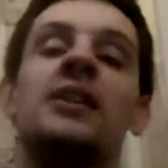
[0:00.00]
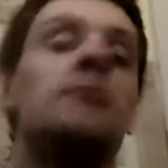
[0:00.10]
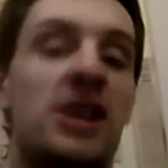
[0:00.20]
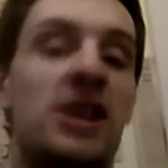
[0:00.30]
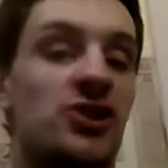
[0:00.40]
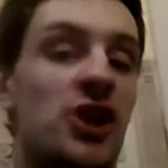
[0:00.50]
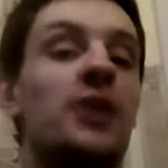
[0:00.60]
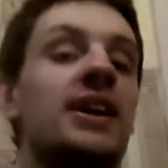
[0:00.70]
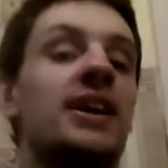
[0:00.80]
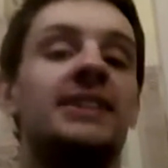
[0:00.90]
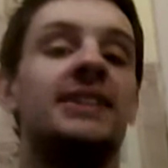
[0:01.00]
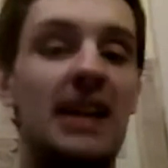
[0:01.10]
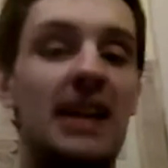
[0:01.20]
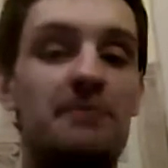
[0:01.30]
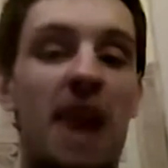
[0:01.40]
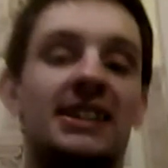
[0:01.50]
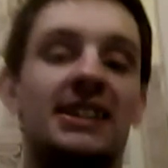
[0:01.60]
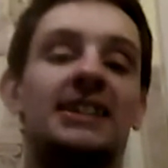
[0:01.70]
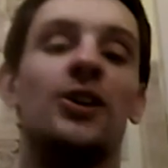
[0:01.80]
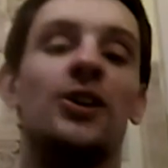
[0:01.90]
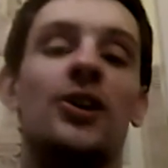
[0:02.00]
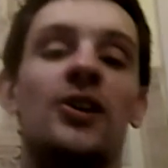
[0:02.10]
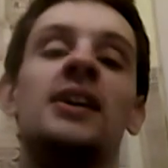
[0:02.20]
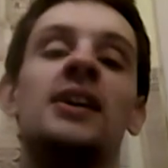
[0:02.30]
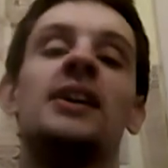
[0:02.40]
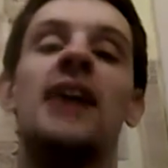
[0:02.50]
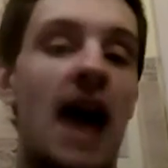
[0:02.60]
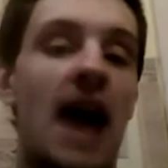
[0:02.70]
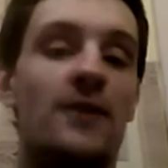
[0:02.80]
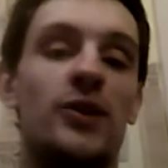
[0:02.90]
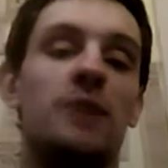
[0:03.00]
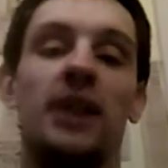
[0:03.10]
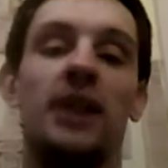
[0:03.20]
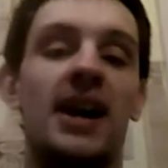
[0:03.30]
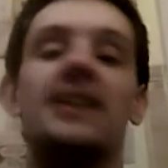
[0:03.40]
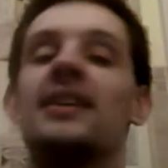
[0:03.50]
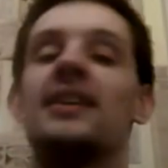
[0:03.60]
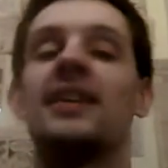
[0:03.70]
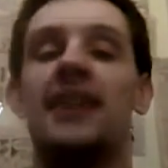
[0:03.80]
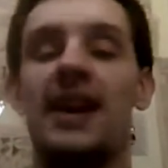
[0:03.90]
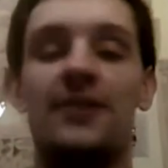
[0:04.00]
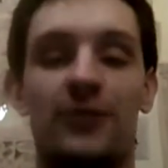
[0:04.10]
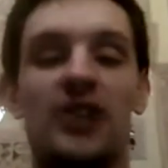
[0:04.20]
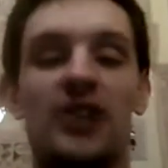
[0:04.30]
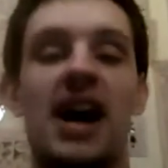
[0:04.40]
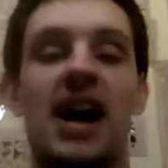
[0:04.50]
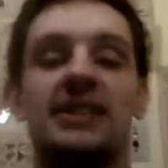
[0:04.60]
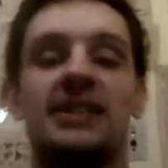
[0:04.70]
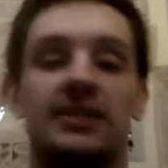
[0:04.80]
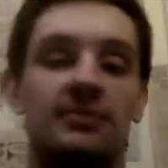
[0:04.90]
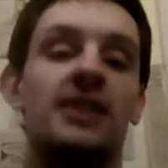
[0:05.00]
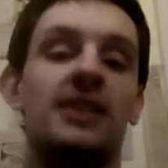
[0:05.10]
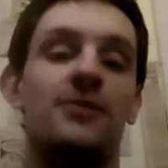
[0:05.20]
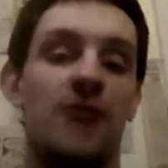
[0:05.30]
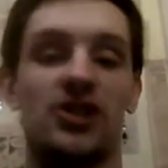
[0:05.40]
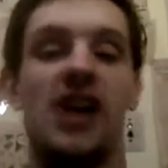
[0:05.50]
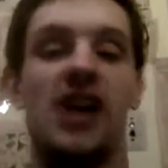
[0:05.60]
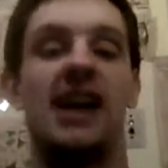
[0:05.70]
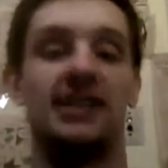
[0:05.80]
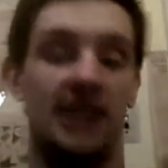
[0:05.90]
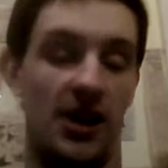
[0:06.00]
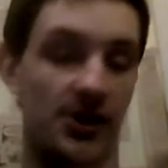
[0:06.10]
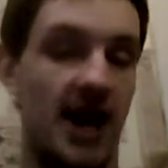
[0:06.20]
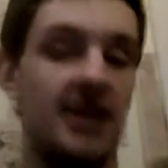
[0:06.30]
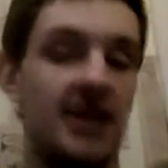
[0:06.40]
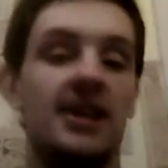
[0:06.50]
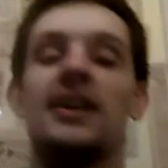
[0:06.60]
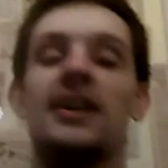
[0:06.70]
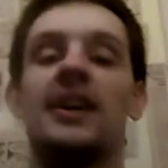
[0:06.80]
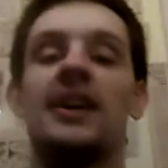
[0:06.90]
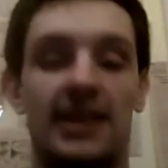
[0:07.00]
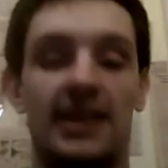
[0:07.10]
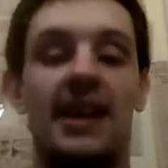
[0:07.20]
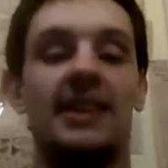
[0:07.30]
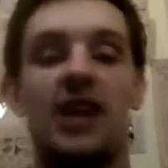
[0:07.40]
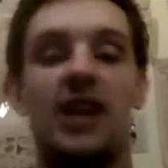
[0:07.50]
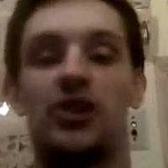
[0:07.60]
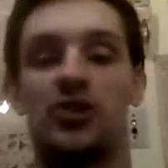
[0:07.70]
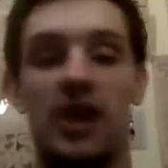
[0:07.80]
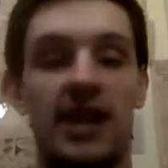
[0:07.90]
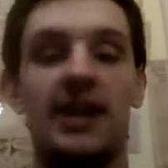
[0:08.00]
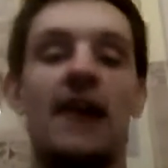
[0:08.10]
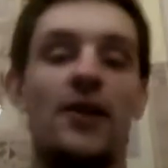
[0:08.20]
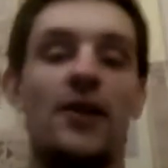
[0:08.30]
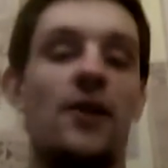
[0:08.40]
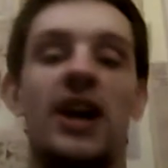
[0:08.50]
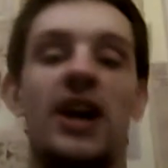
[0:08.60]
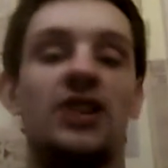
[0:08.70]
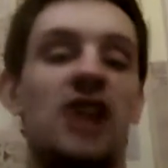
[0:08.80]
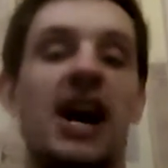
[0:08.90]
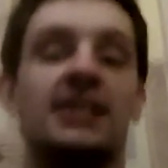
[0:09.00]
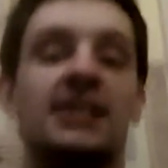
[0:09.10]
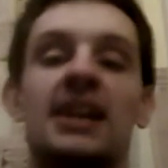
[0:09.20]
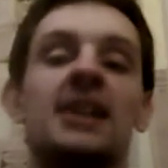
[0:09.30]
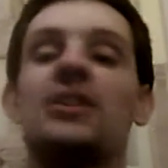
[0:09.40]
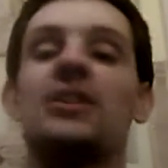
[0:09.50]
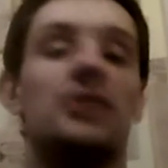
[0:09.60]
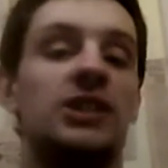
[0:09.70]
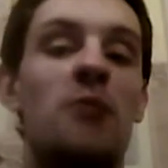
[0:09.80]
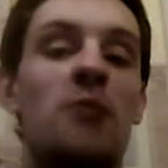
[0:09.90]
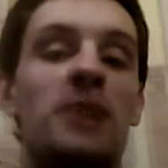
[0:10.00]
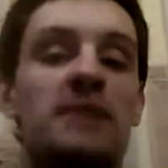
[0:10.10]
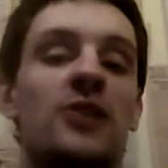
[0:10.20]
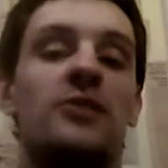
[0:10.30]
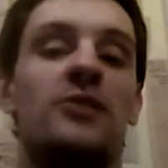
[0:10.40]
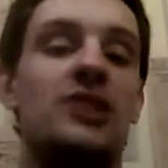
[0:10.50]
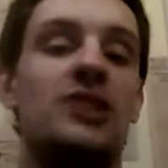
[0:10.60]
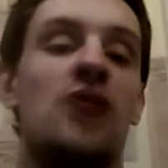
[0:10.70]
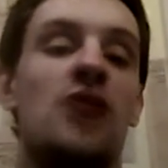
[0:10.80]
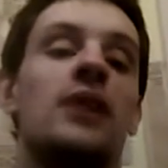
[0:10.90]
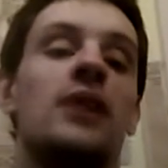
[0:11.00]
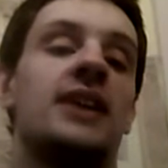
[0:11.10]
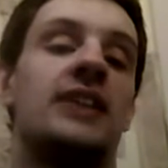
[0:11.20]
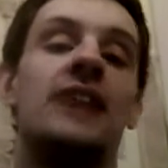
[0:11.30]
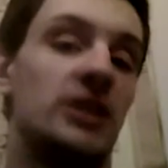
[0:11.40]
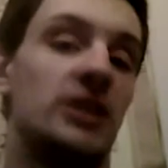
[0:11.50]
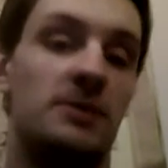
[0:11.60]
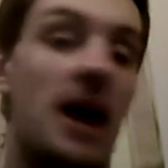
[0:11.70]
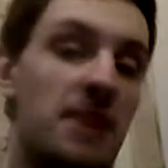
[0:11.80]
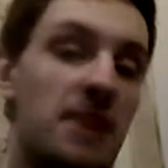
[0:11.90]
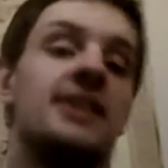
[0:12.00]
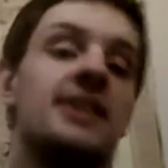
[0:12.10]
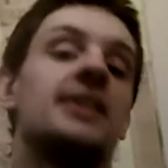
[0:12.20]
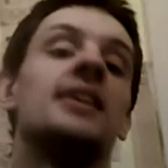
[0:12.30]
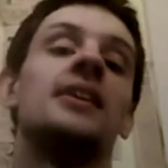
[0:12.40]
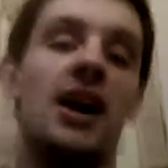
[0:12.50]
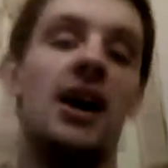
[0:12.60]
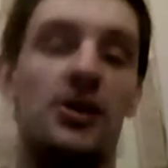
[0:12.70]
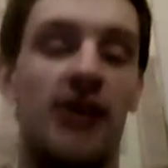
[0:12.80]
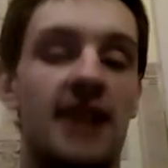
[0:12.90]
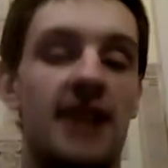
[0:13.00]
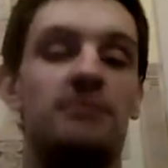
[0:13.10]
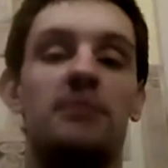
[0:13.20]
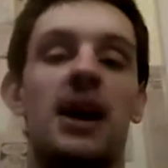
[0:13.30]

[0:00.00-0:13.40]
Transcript: Mean Joe Green is the best Steeler ever to play in the franchise, okay, in the history of our franchise. There is nobody better than Mean Joe Green. That's just my opinion, okay.